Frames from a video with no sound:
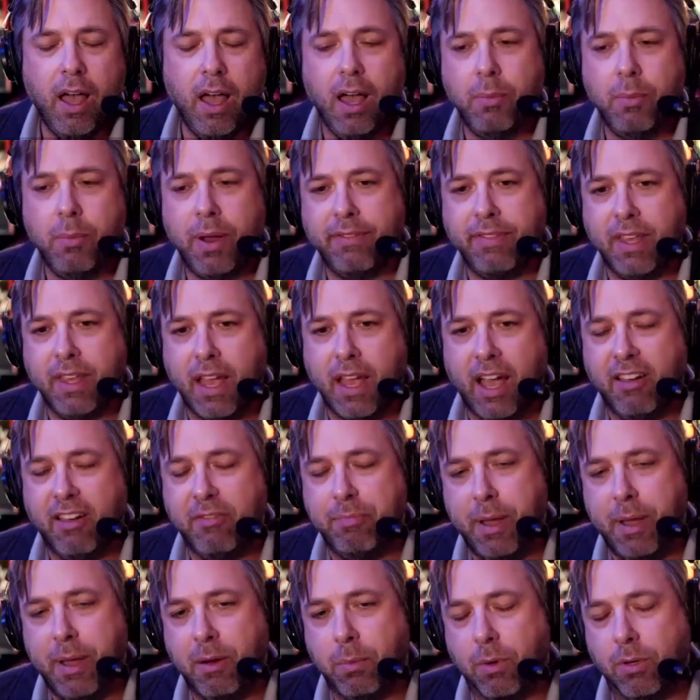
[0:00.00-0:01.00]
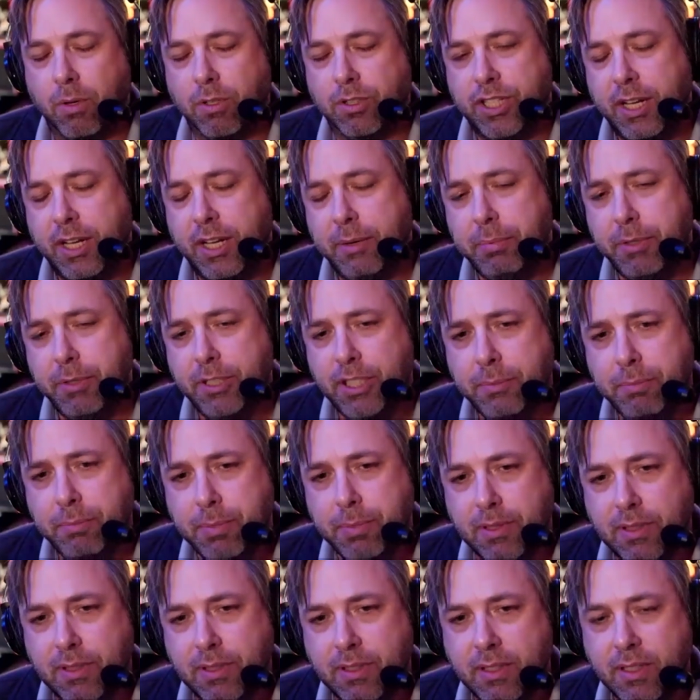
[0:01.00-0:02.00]
we have the IFPA World
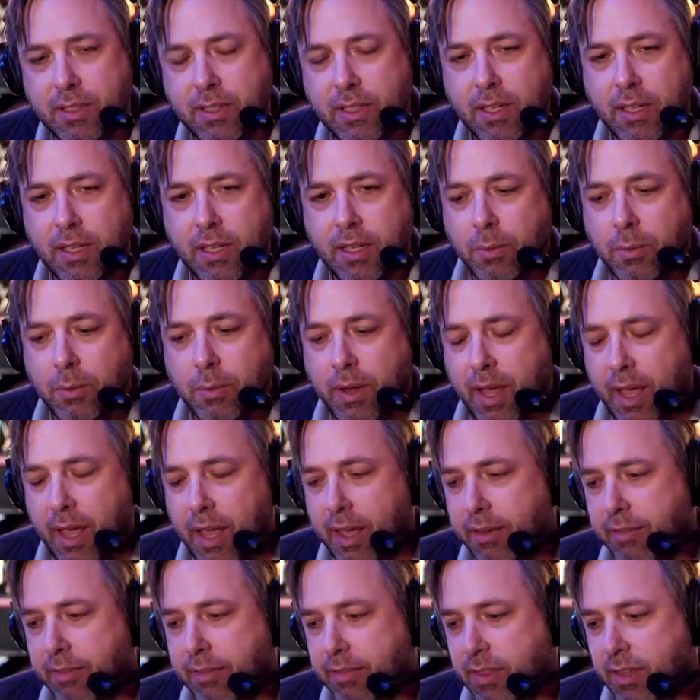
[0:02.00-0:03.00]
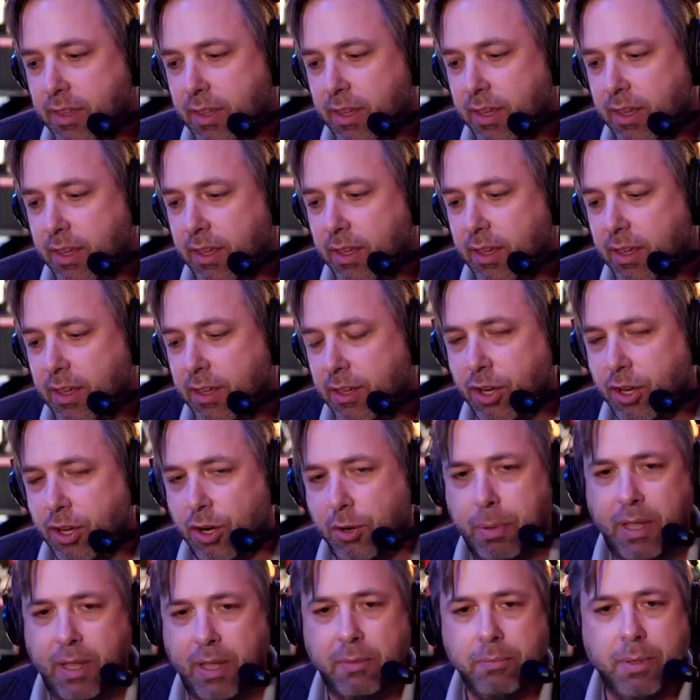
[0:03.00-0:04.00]
Championships. We have the uh,
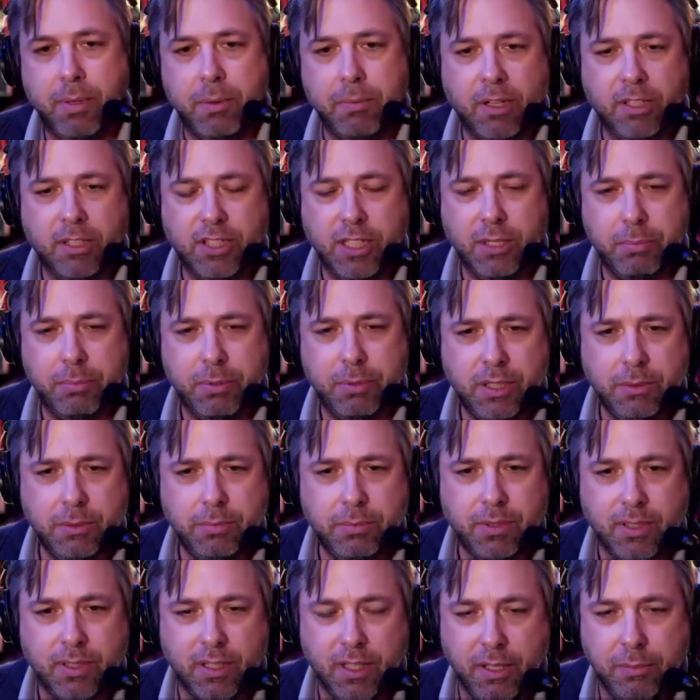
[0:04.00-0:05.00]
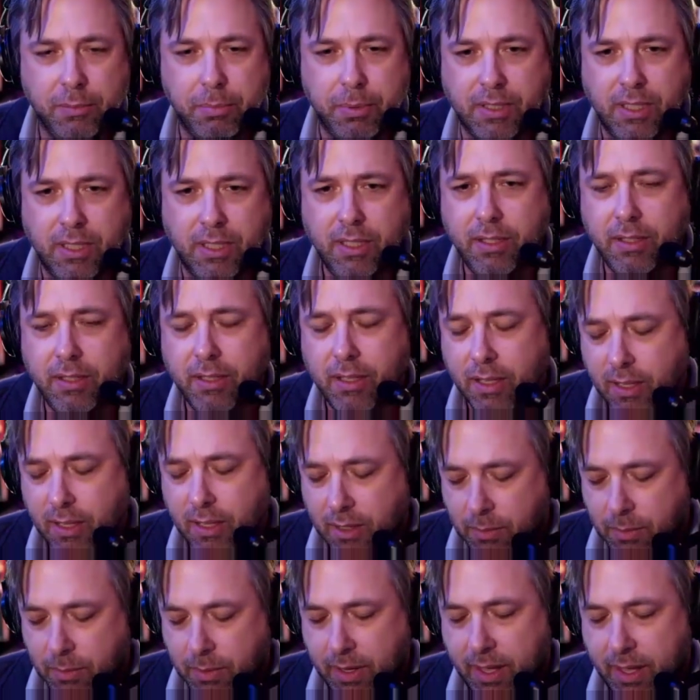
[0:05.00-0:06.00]
European Pinball Championships, the EPC.
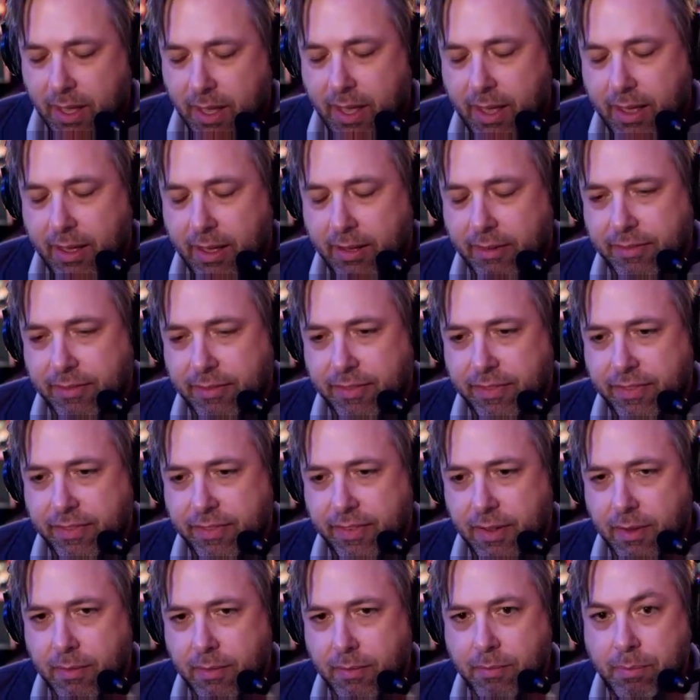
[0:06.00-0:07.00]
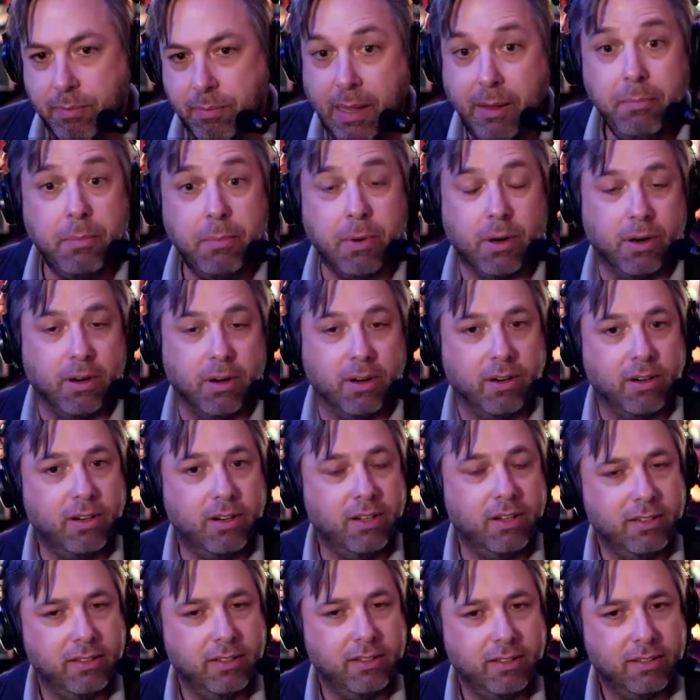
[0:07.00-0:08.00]
We have
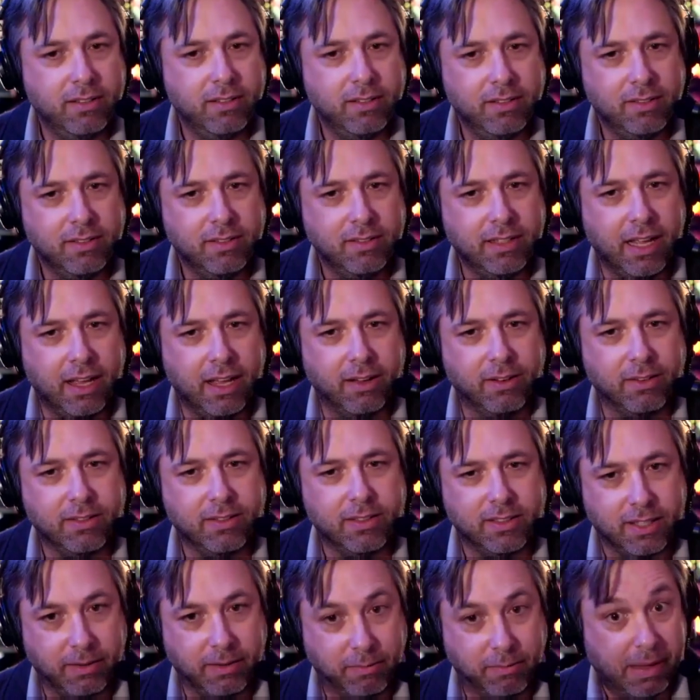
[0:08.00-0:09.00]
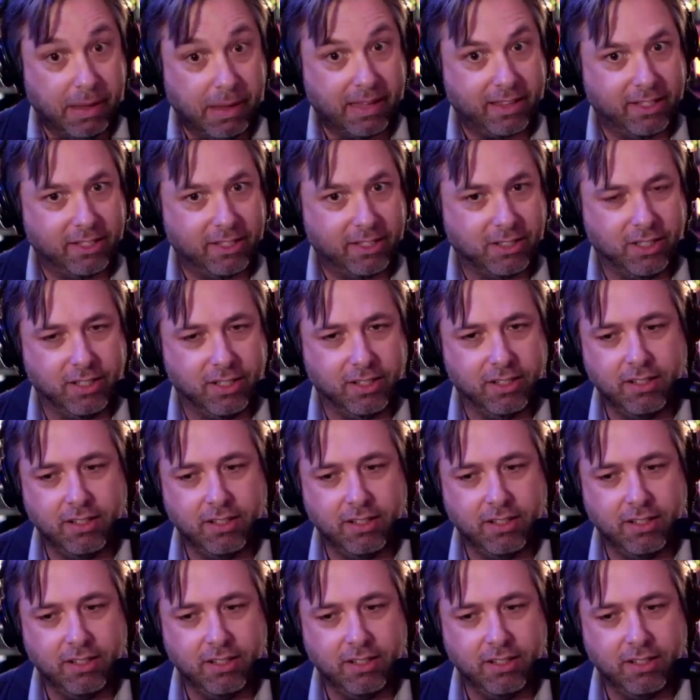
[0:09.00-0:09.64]
Pinburg now coming back this year.